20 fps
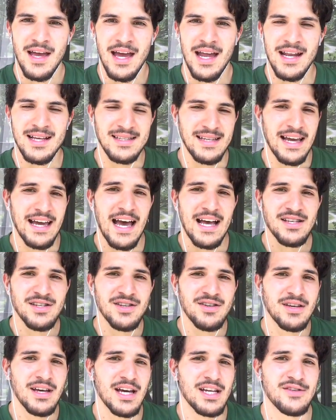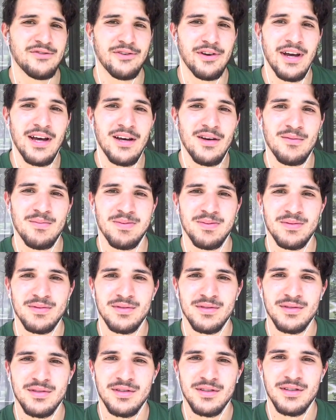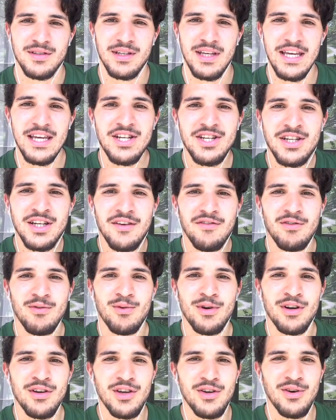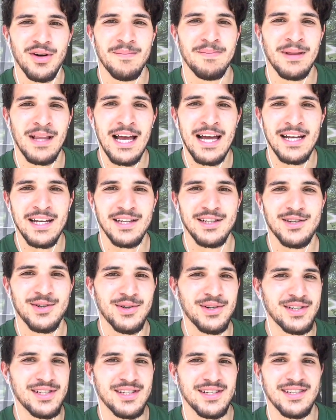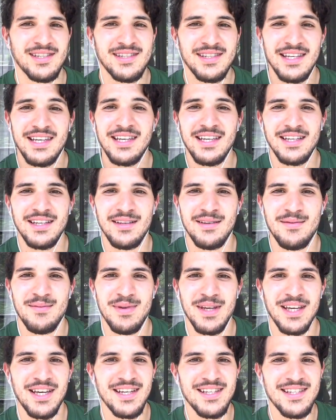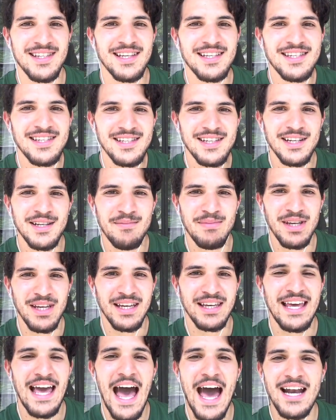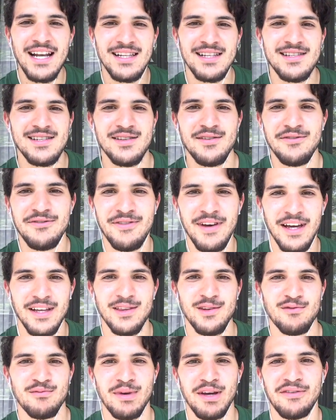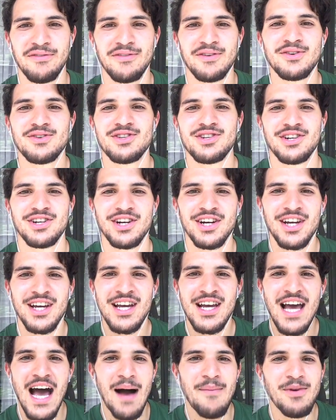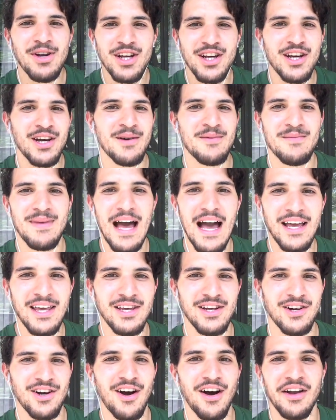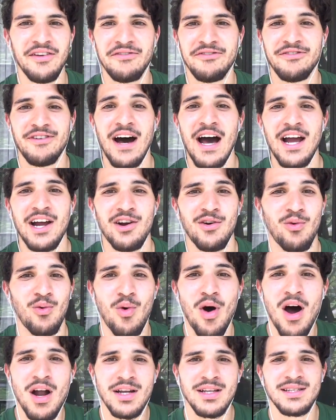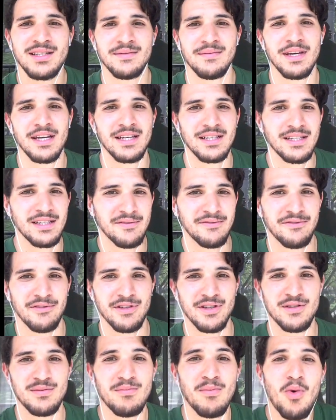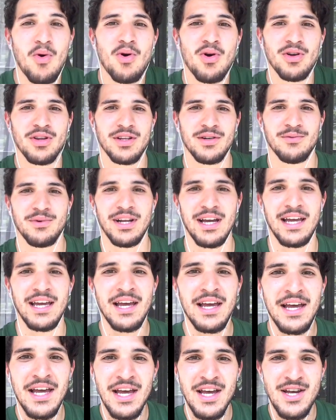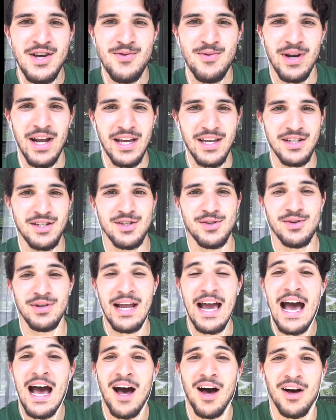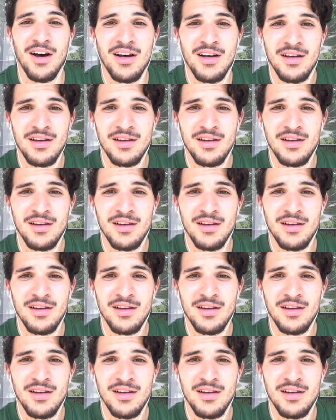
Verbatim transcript: And as I ask you guys for help, each and every one of you are planning towards a seed because this is going to be a catalyst effect of my future. I'm going to come back here on fire wanting to make a difference more than what I what I can do now.